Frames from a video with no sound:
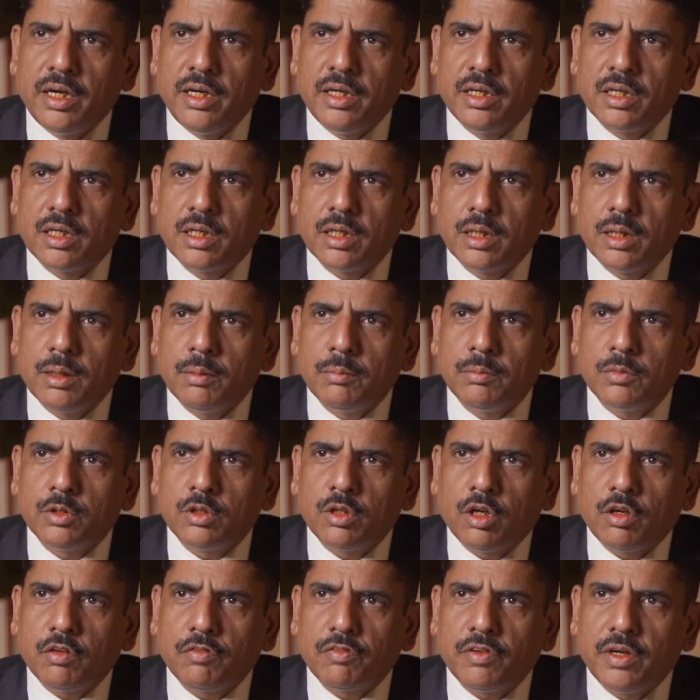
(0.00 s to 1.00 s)
in terms
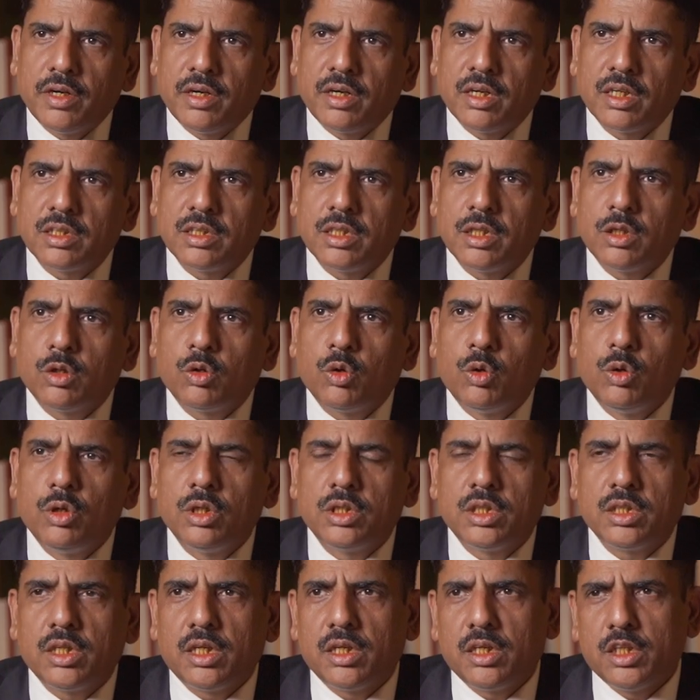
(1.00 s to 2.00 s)
of addressing cold
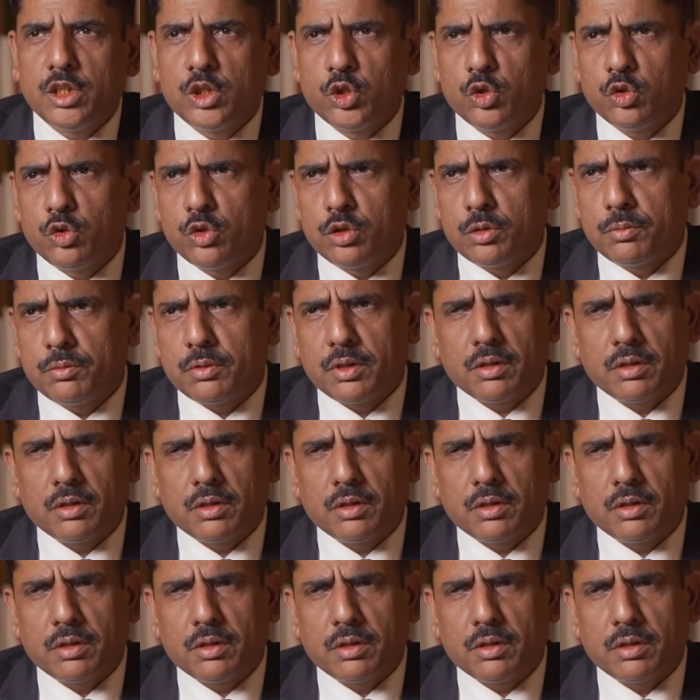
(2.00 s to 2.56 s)
chain issues.